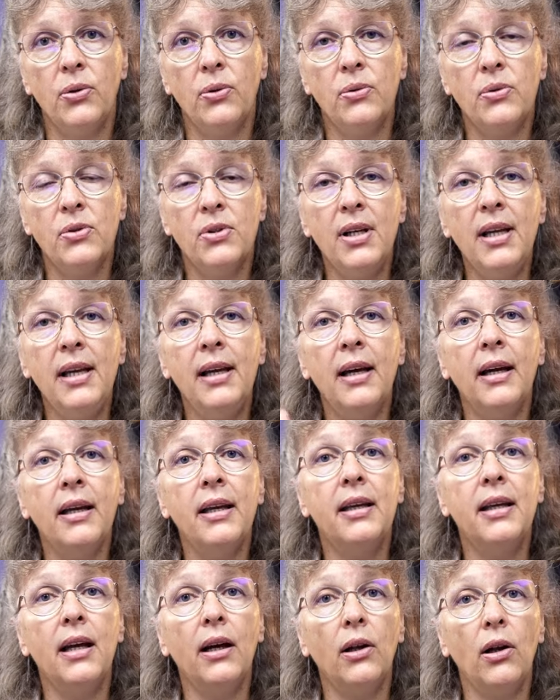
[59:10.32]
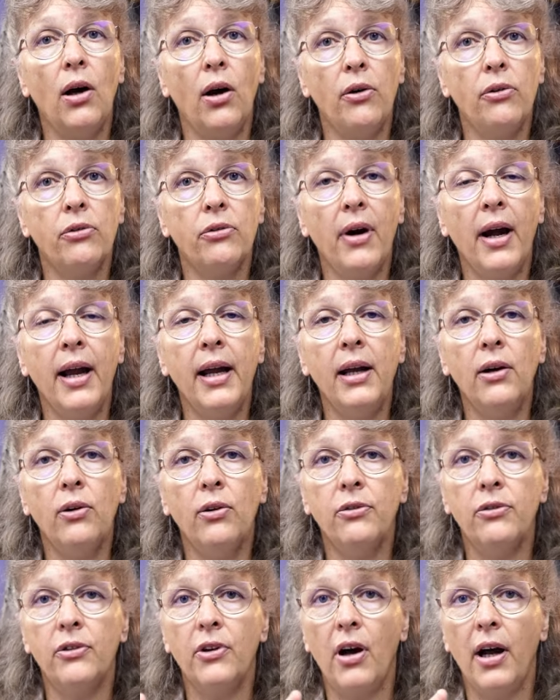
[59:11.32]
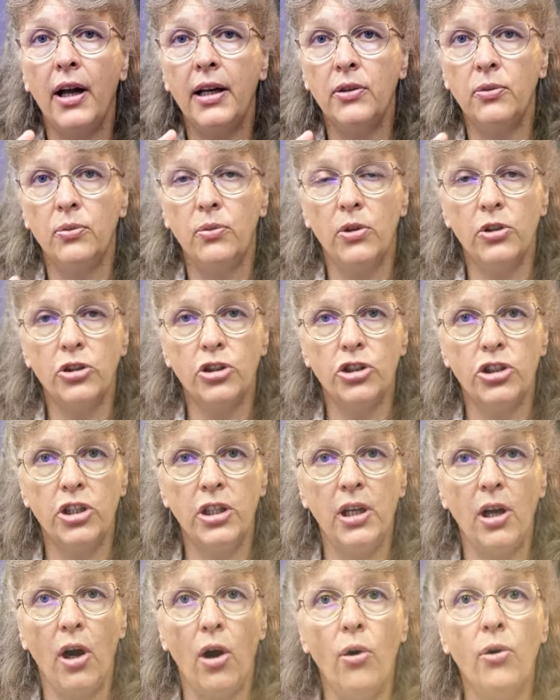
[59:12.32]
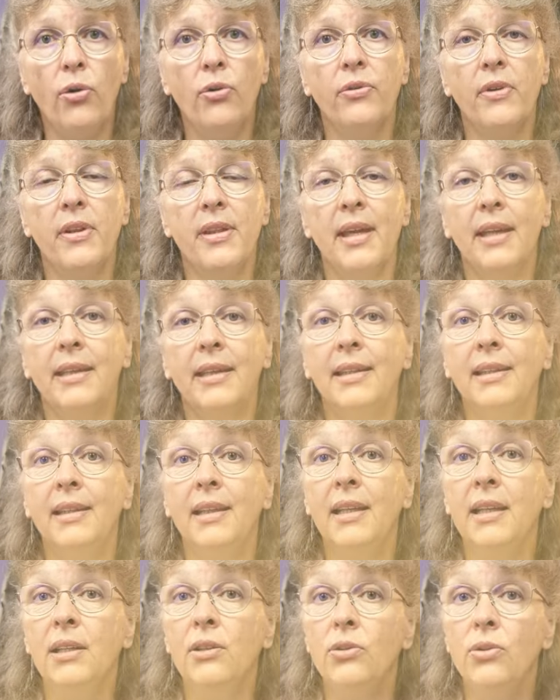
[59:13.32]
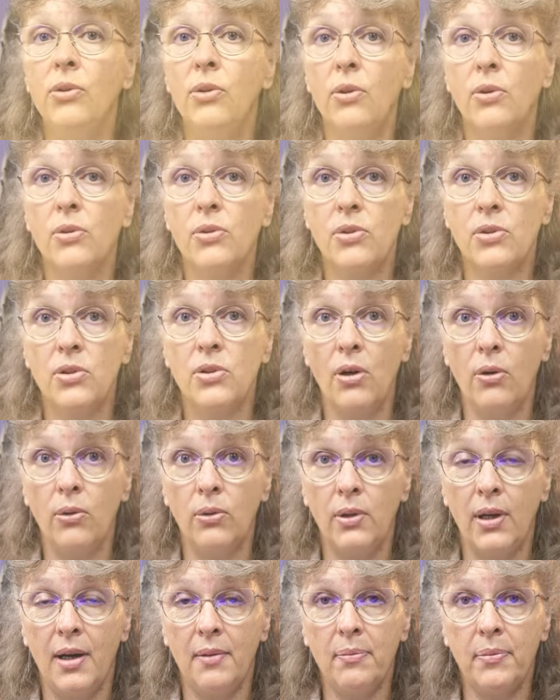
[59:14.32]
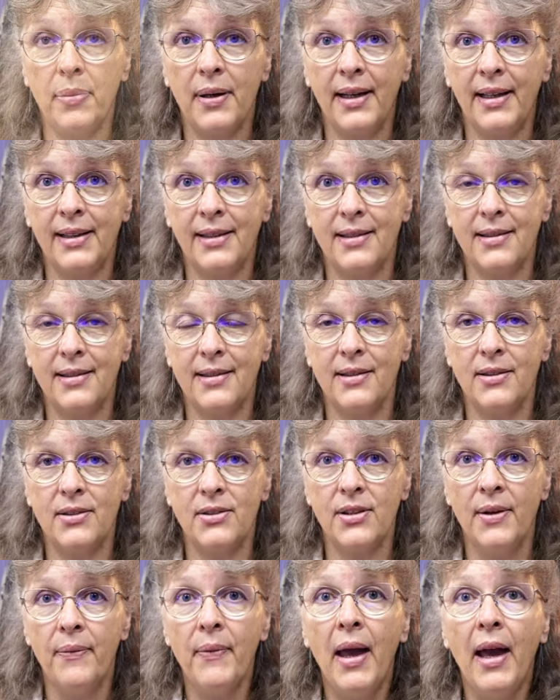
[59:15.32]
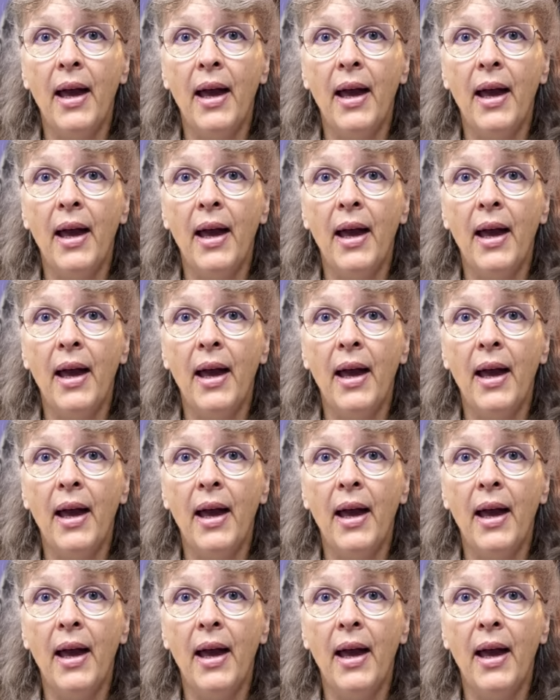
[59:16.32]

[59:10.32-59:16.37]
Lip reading: you. See a yellow ray of light washing over that and into your solar plexus.